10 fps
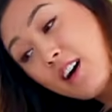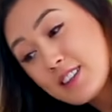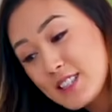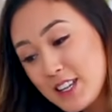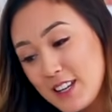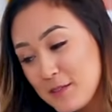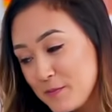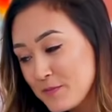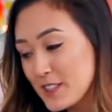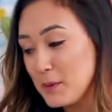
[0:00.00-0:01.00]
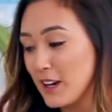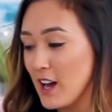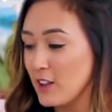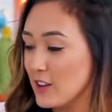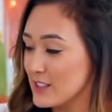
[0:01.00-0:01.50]
Honestly, depending on
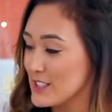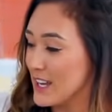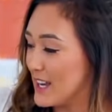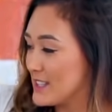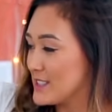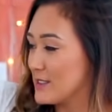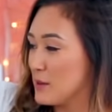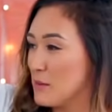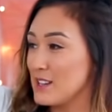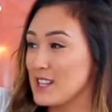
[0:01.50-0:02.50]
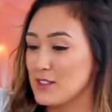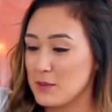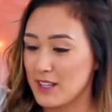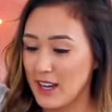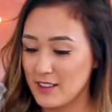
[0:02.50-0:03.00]
how long this takes, we might just have to
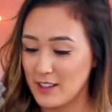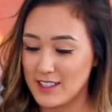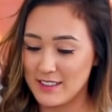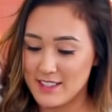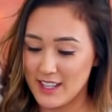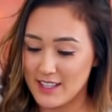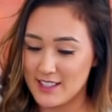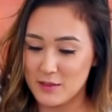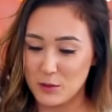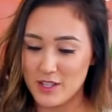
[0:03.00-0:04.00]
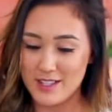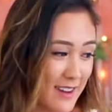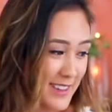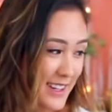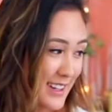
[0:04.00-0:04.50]
bring Gandalf downstairs and we'll just
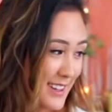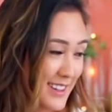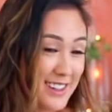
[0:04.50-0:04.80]
have a